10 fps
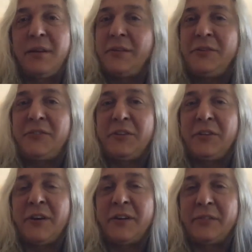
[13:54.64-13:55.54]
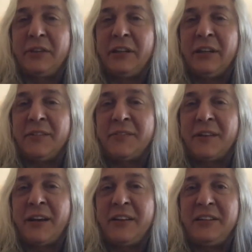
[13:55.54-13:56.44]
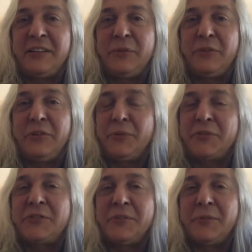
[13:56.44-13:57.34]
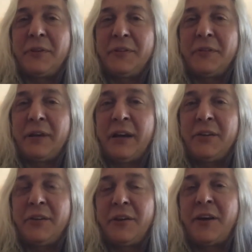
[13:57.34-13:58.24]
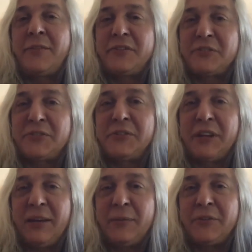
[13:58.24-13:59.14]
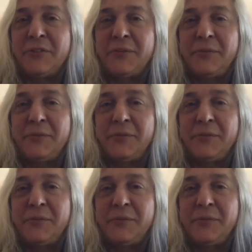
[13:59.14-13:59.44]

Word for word: you'd see a lot of the IT community. We're still uh, a lot of us are still gamers.